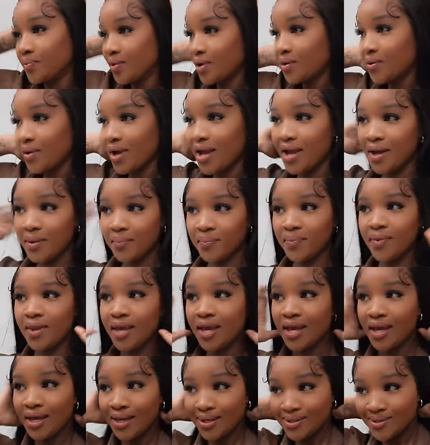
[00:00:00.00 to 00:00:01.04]
Ok?
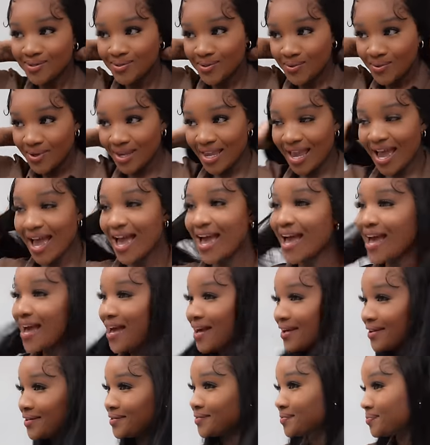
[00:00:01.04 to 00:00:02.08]
So,
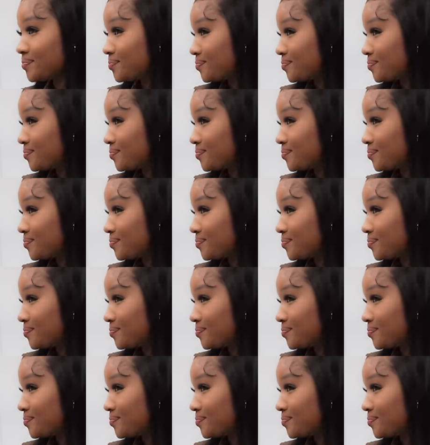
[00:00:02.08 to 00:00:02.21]
yeah.